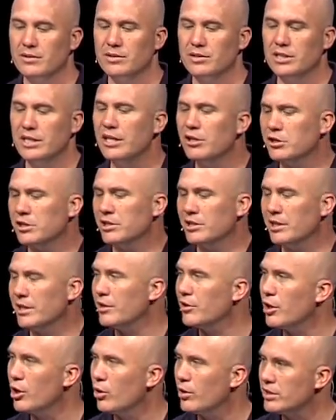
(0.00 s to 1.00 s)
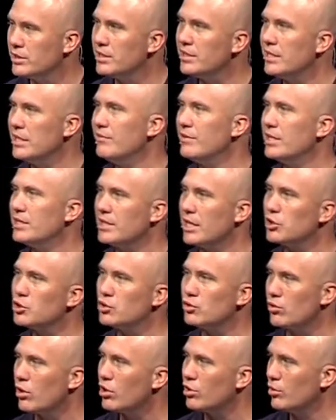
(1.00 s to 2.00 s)
Seriously, though, even as I
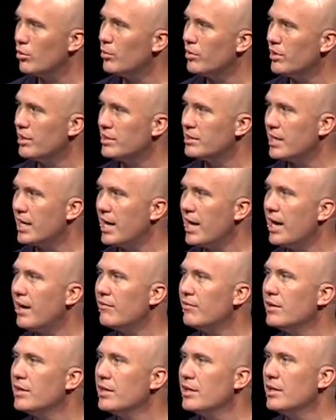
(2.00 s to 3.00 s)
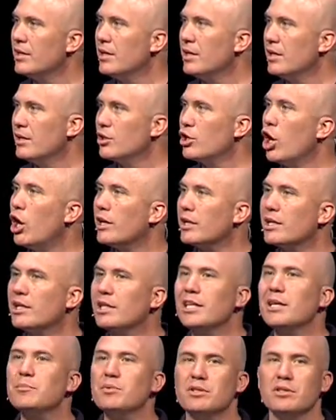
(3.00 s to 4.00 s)
struggle with this, I have caught
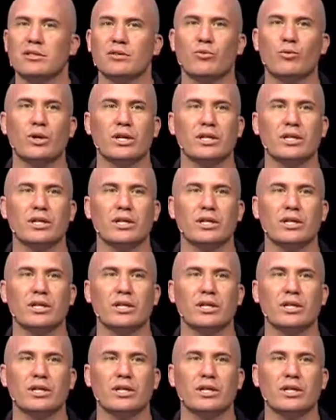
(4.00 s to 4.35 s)
glimpses of what